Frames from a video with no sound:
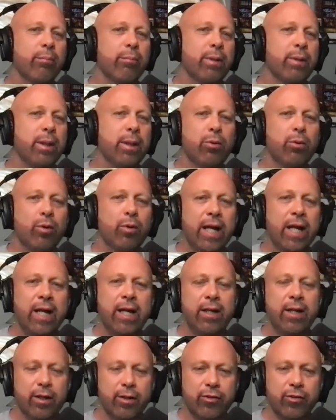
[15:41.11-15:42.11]
people
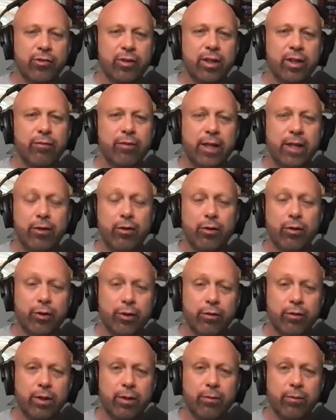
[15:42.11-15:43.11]
hate us if they don't
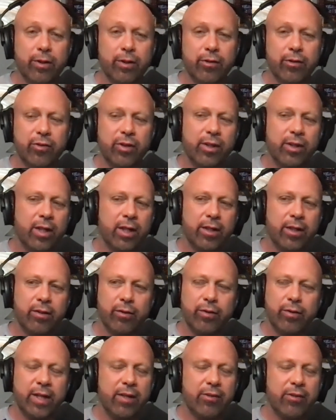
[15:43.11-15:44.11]
agree with us and i
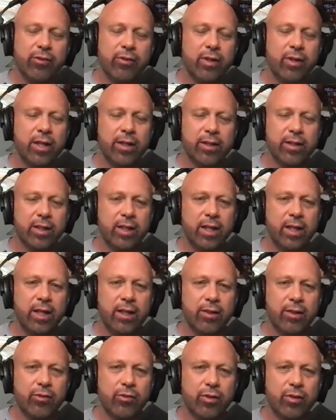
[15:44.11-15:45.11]
go that's not the
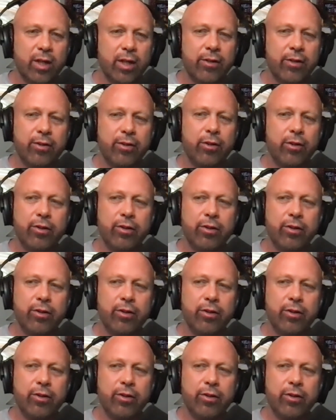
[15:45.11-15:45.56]
case i